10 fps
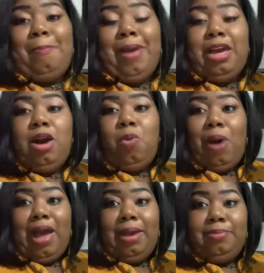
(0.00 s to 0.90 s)
makeup
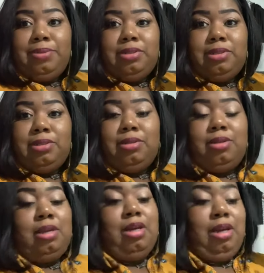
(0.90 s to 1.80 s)
wipes
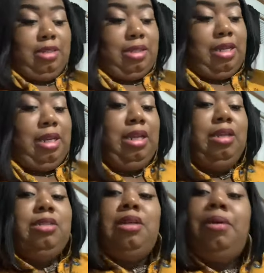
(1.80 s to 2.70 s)
because I
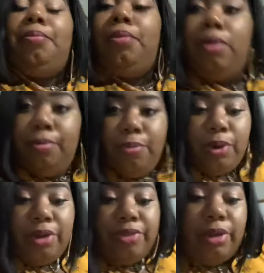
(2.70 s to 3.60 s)
needed some
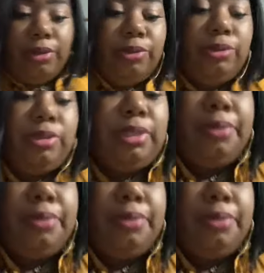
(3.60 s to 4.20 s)
more of those.